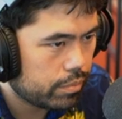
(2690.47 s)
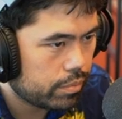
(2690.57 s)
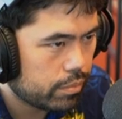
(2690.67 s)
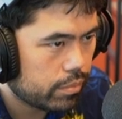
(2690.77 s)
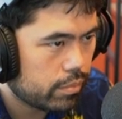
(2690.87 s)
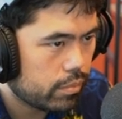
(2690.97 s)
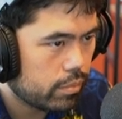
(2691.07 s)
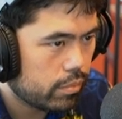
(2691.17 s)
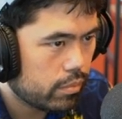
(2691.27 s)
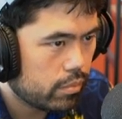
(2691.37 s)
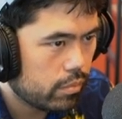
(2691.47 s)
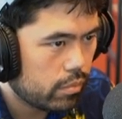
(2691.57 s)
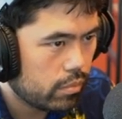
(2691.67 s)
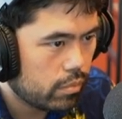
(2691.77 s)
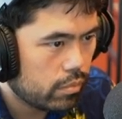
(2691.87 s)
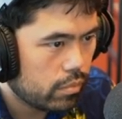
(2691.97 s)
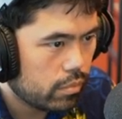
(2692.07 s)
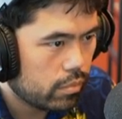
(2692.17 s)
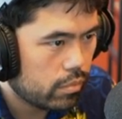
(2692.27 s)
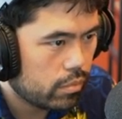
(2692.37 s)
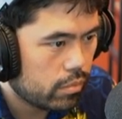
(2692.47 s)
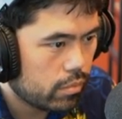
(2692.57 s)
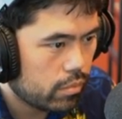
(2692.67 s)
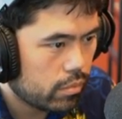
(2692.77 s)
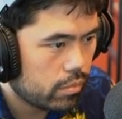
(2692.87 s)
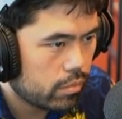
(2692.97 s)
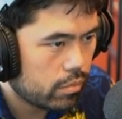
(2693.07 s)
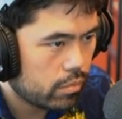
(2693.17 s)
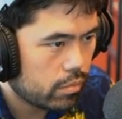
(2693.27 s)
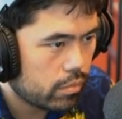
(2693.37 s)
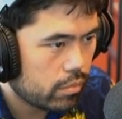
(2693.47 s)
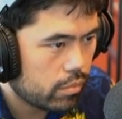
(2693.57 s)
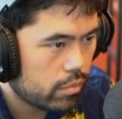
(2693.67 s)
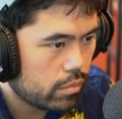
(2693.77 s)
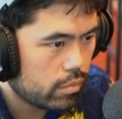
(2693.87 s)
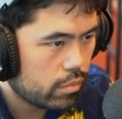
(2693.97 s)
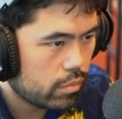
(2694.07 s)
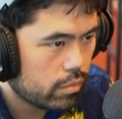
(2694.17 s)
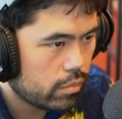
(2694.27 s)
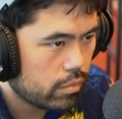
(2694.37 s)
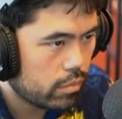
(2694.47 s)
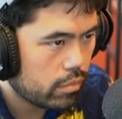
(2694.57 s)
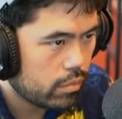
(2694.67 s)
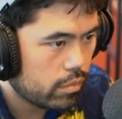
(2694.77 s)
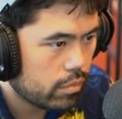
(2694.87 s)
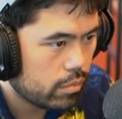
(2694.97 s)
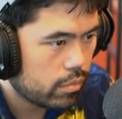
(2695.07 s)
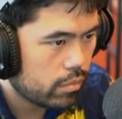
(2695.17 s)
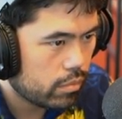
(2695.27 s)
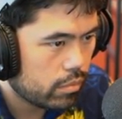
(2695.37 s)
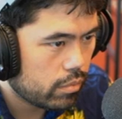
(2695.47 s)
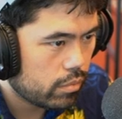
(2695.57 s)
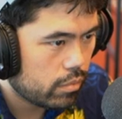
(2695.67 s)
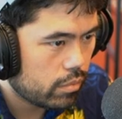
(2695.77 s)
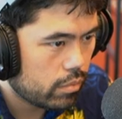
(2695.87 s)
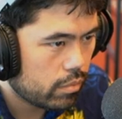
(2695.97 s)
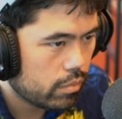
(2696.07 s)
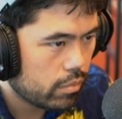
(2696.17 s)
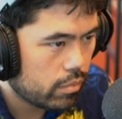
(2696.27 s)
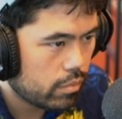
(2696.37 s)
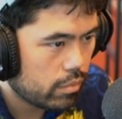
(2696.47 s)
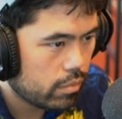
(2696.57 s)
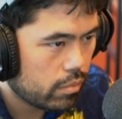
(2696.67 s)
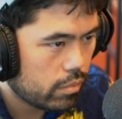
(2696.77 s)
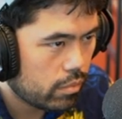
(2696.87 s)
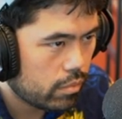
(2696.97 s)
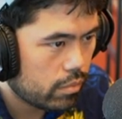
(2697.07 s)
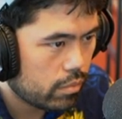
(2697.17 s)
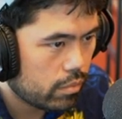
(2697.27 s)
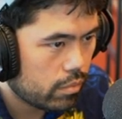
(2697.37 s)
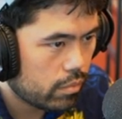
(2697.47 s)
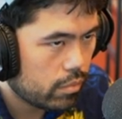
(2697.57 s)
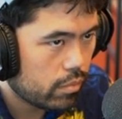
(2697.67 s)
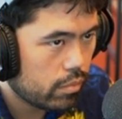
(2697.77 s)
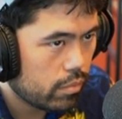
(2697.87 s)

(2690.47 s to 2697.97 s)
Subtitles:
[no speech]